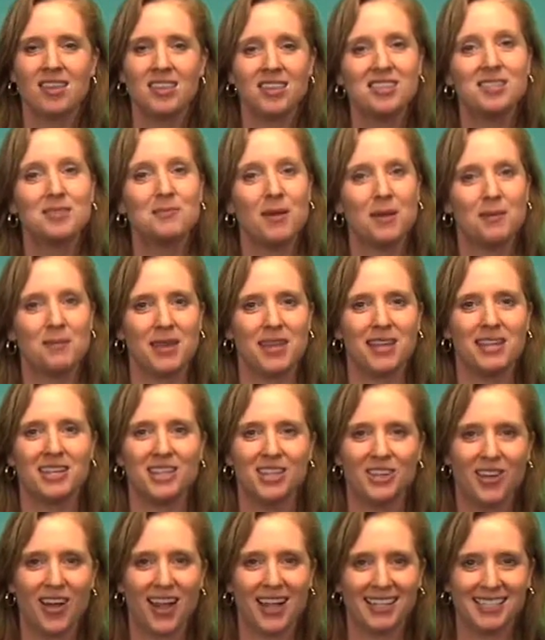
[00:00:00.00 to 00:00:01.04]
This may be a
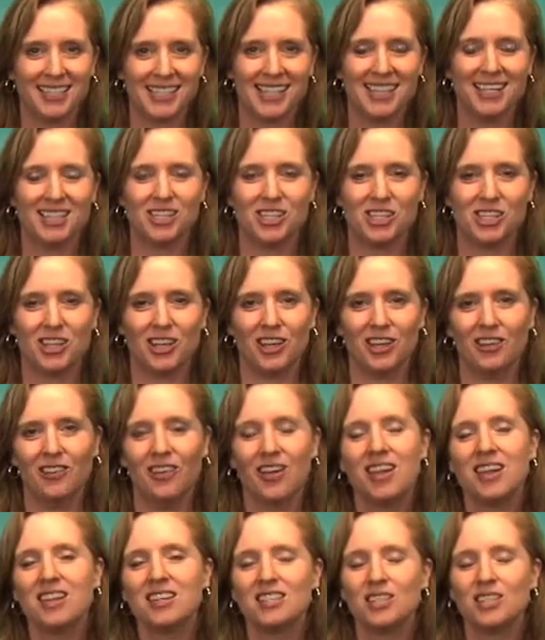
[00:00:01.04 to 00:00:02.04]
new idea to you,